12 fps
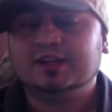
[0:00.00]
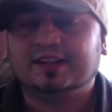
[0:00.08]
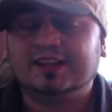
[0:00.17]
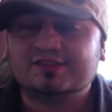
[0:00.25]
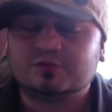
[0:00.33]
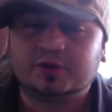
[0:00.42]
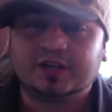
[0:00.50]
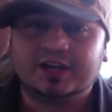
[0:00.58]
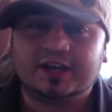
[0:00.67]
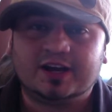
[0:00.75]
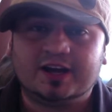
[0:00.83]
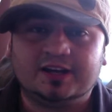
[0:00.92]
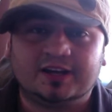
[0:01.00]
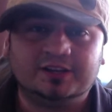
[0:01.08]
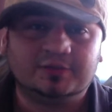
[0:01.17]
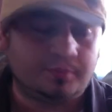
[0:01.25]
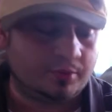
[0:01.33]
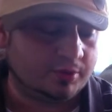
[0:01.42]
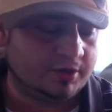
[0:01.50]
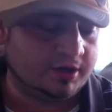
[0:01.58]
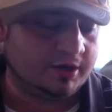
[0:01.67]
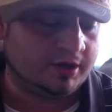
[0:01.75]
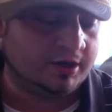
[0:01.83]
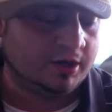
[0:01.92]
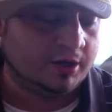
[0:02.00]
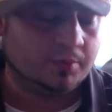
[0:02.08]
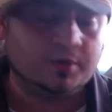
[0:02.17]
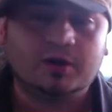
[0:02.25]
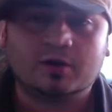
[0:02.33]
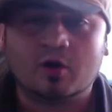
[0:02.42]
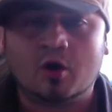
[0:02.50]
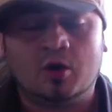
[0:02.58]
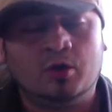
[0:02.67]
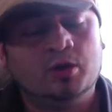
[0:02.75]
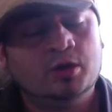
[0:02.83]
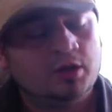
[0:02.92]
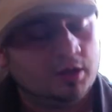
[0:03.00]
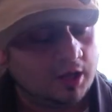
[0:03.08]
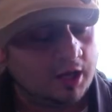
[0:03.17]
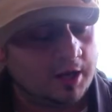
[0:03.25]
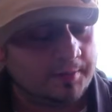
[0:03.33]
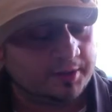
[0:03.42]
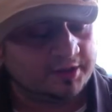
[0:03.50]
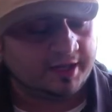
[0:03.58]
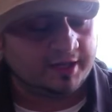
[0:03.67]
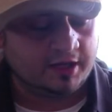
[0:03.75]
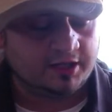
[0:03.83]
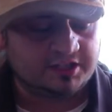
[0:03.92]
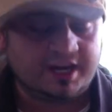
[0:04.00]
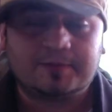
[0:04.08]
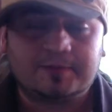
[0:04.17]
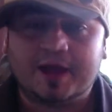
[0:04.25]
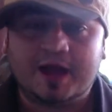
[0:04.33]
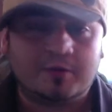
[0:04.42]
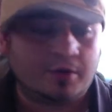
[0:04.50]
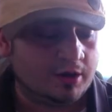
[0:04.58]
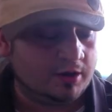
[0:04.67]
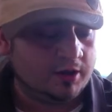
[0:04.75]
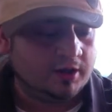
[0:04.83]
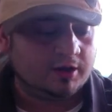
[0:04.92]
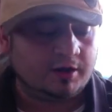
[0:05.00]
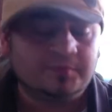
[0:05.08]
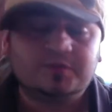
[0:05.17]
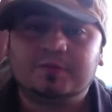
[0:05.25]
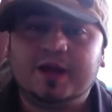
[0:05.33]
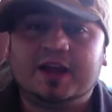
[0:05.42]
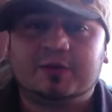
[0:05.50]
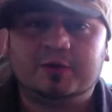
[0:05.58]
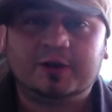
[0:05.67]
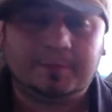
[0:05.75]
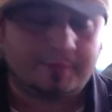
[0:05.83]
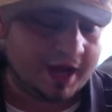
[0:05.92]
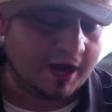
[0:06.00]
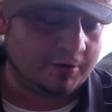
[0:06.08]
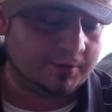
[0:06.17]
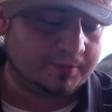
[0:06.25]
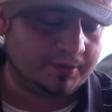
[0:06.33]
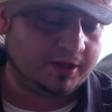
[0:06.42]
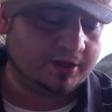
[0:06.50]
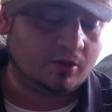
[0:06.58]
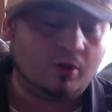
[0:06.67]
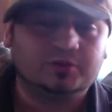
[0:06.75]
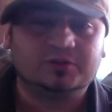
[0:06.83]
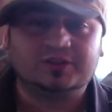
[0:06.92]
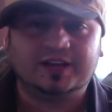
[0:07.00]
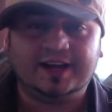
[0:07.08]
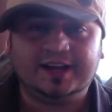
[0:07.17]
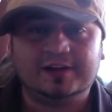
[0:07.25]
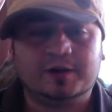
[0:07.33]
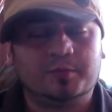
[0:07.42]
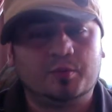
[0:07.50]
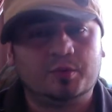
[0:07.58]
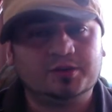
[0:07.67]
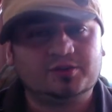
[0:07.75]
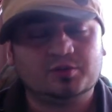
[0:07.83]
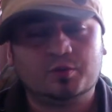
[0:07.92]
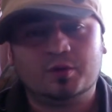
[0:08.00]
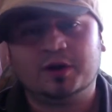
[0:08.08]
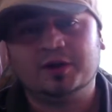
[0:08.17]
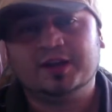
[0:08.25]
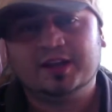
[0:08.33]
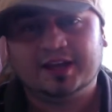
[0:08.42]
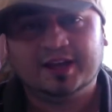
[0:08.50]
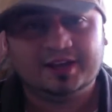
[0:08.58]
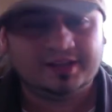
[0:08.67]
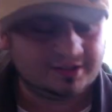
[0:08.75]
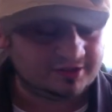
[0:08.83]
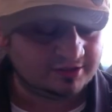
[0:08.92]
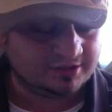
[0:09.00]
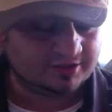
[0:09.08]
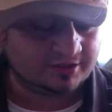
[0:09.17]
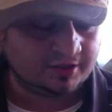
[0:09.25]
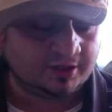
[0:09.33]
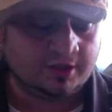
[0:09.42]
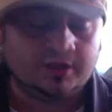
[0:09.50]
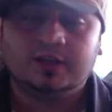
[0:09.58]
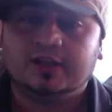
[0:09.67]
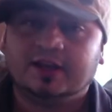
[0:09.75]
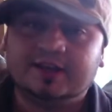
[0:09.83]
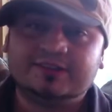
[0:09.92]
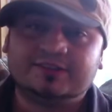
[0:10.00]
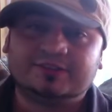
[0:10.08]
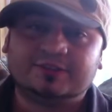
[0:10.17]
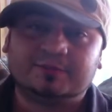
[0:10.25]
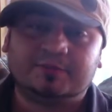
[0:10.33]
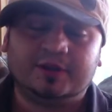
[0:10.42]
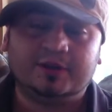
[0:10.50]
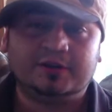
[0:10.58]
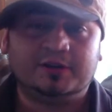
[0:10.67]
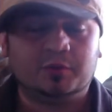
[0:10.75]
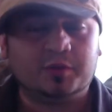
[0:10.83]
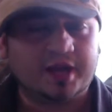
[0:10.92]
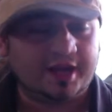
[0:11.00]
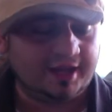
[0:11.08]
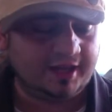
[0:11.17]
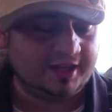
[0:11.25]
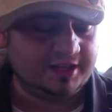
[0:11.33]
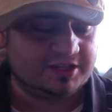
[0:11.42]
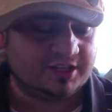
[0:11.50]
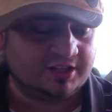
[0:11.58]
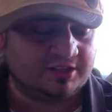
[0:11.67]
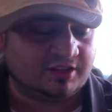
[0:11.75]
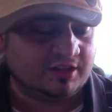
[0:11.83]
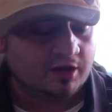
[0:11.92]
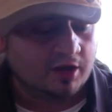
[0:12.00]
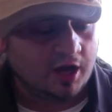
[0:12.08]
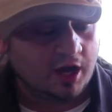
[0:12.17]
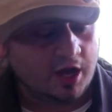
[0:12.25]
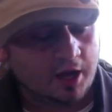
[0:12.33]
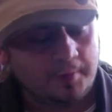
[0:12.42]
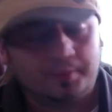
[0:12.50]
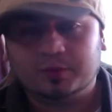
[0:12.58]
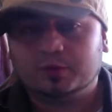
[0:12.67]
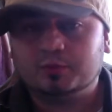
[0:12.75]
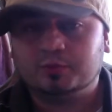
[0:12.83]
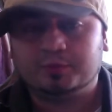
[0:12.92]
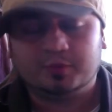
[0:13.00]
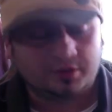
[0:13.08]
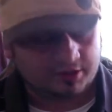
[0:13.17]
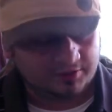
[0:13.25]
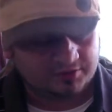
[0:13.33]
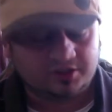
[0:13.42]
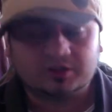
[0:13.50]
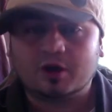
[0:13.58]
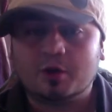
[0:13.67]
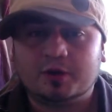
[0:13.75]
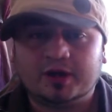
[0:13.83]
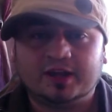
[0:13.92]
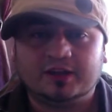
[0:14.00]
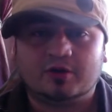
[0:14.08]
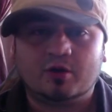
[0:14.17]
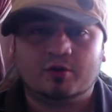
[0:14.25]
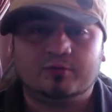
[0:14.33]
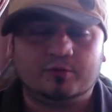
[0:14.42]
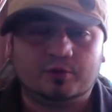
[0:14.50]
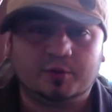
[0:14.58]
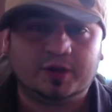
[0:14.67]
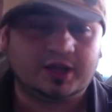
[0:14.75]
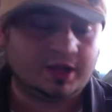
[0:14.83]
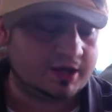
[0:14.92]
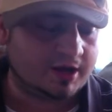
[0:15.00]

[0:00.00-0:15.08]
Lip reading: gets Wicked Hot on the board here with a goal. But then Jack Bauer comes back with a power play goal to tie it up 1-1 heading into the third. In the third period, we got Agent who gives the go-ahead goal for Wicked